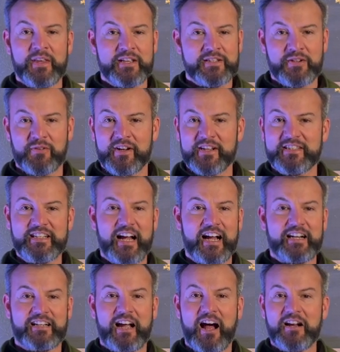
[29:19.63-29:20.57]
So it's
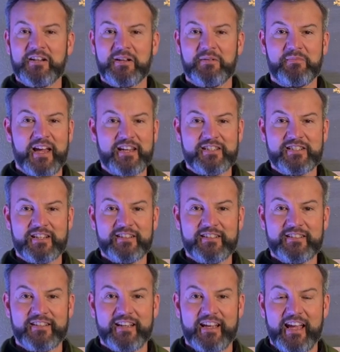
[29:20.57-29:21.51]
not
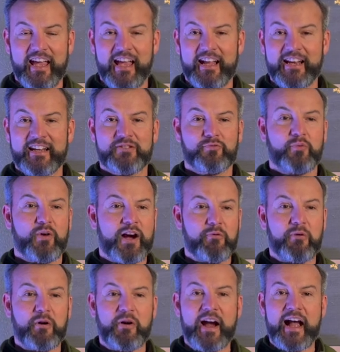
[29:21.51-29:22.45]
condemnation, it is where
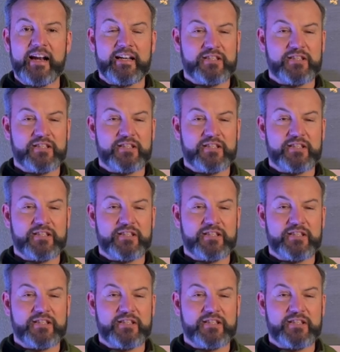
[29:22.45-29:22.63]
we're at.